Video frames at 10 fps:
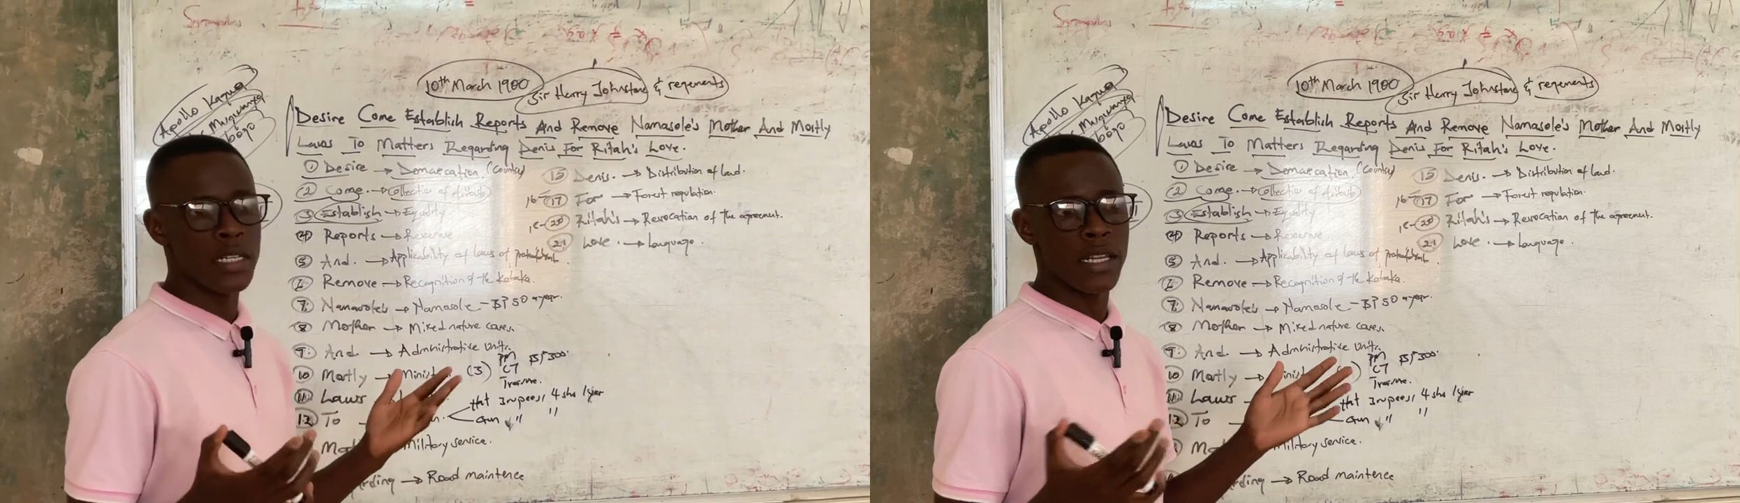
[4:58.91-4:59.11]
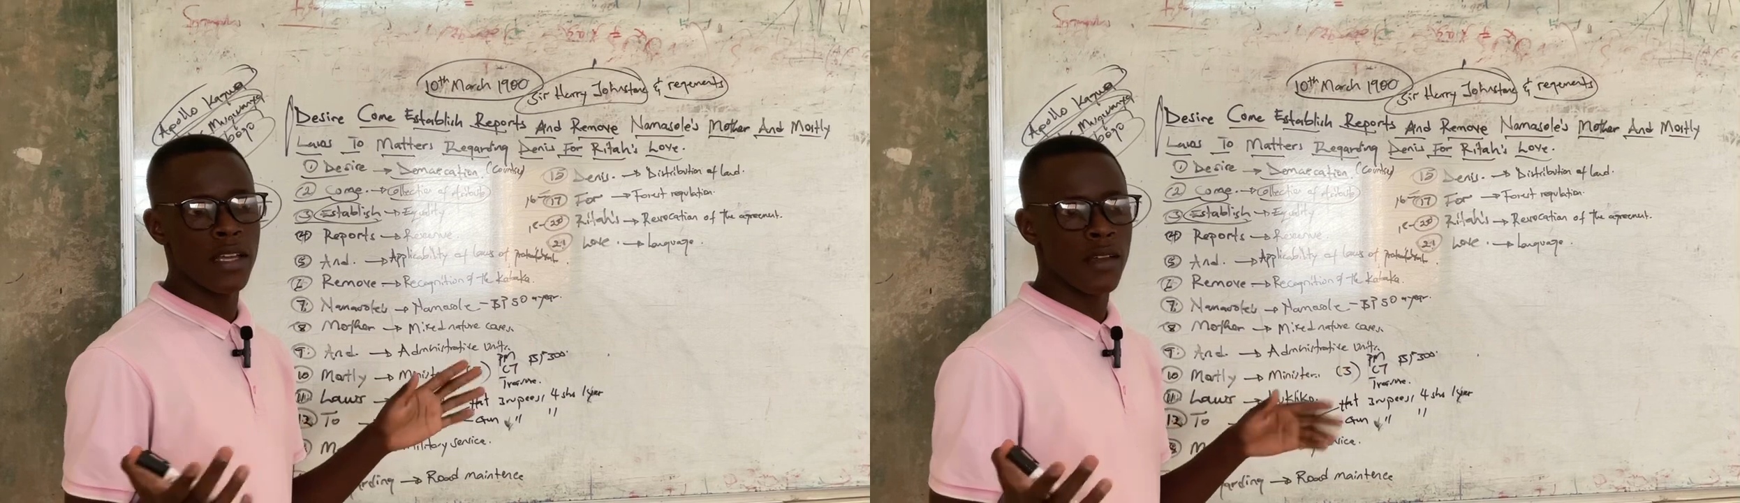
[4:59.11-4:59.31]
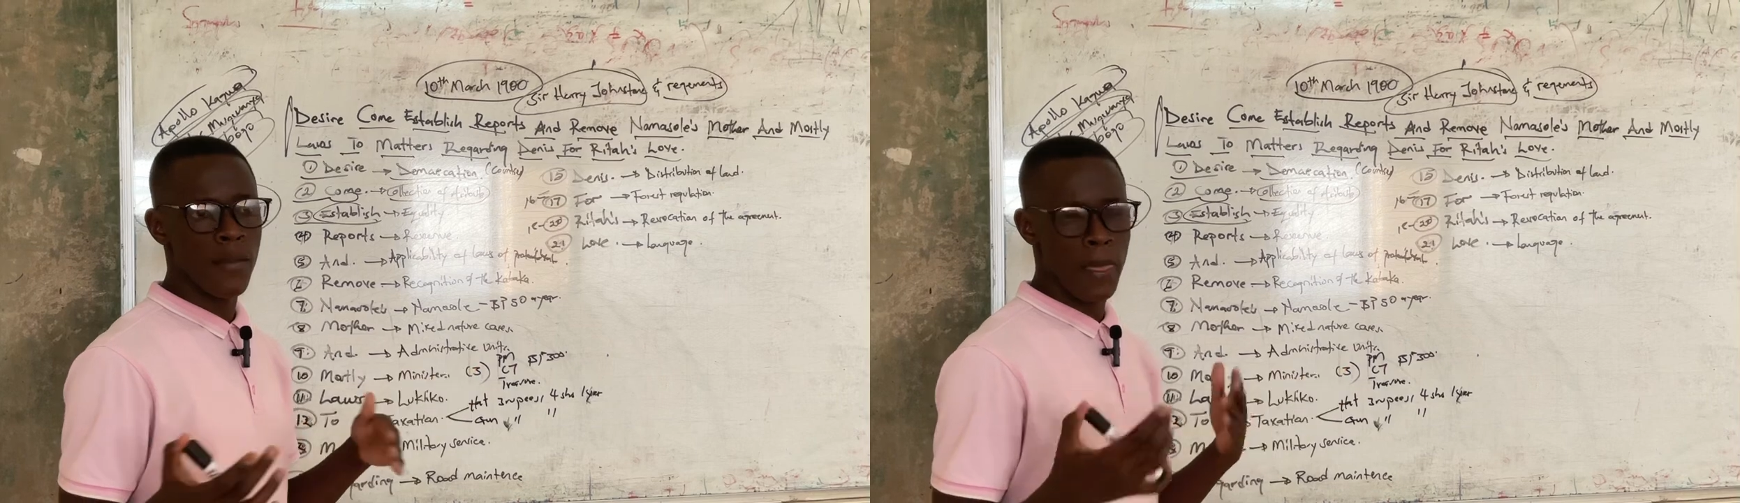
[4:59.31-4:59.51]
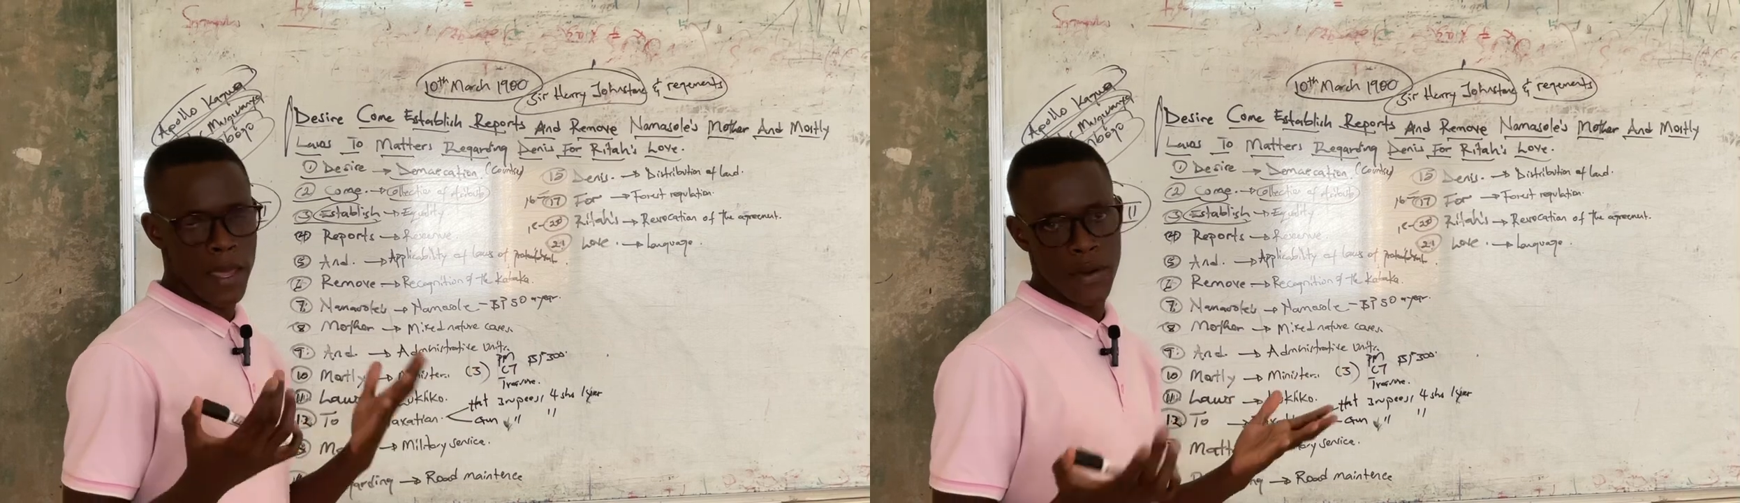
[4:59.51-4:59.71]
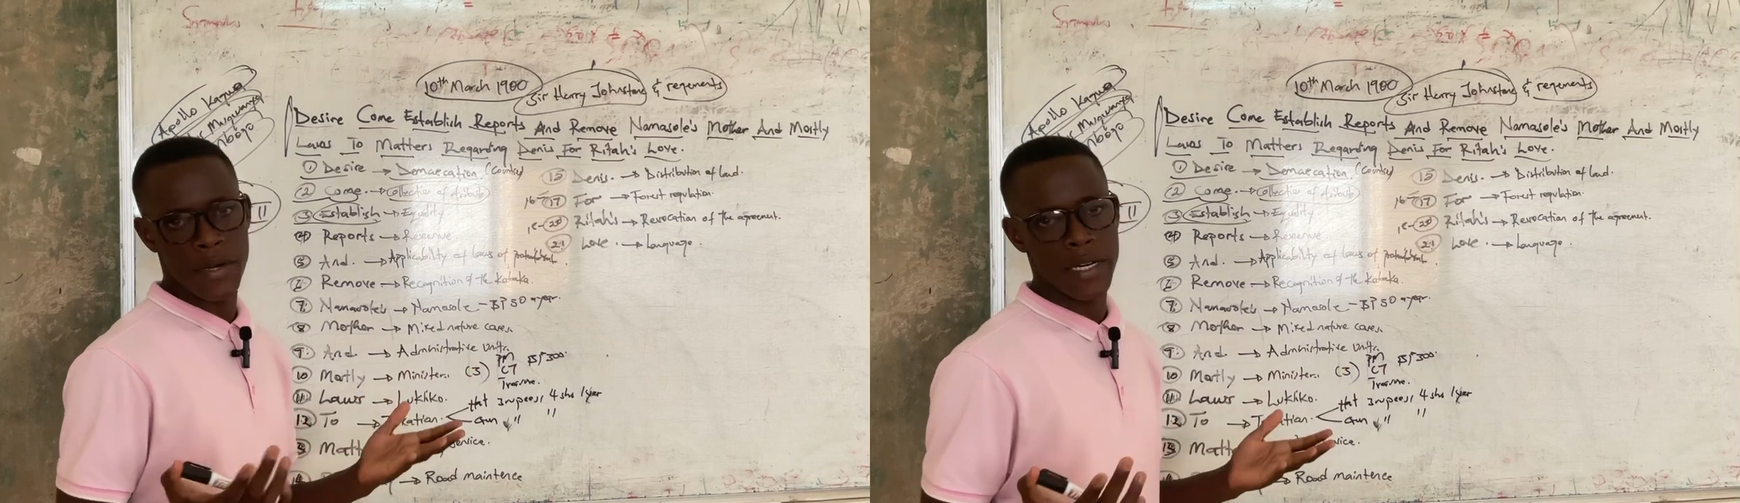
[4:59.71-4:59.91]
in the
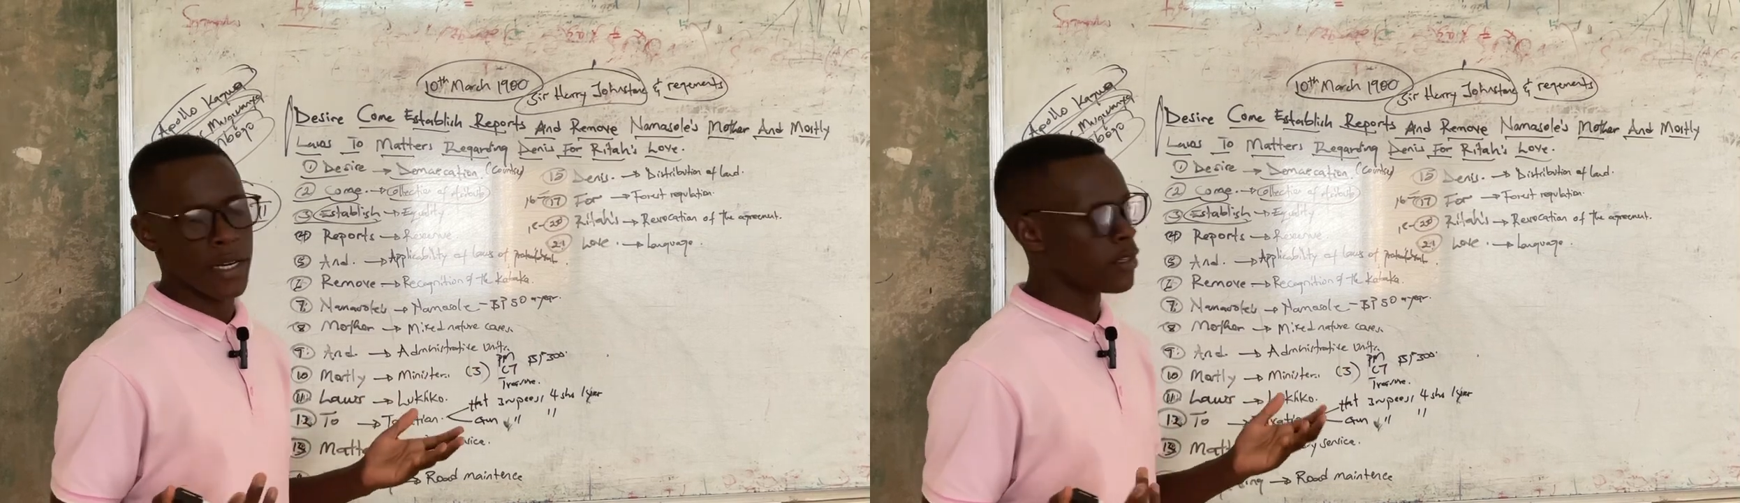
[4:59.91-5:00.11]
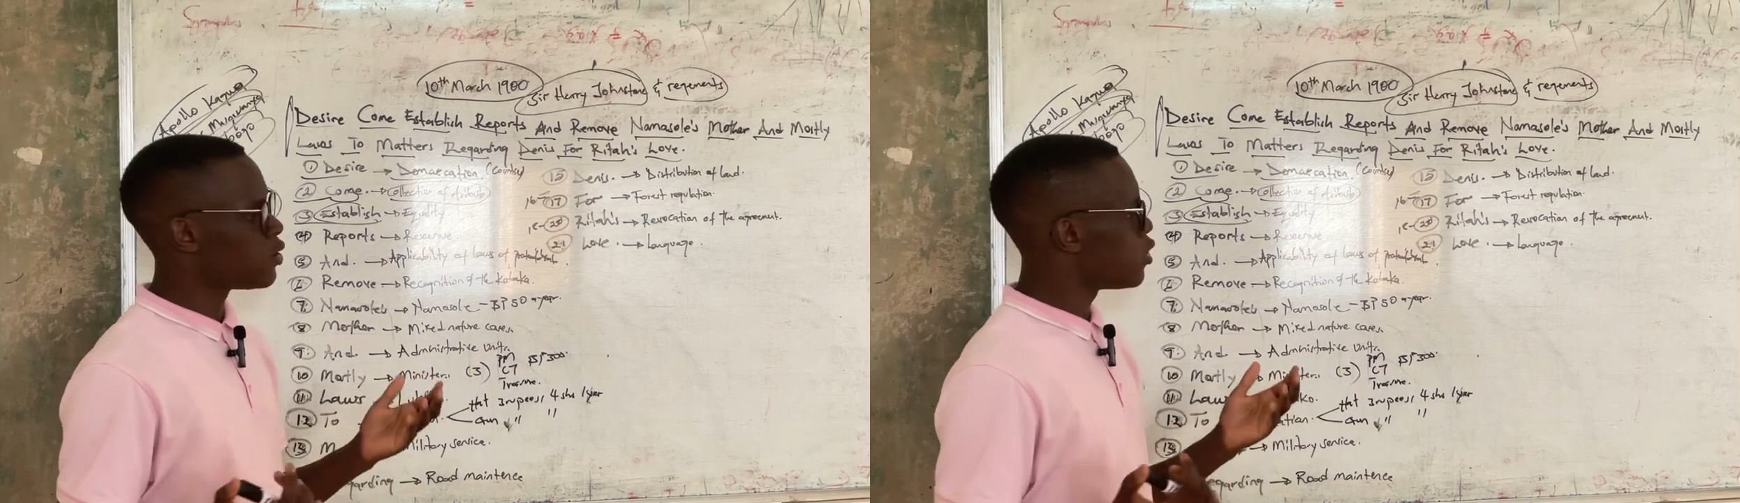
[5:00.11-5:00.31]
area.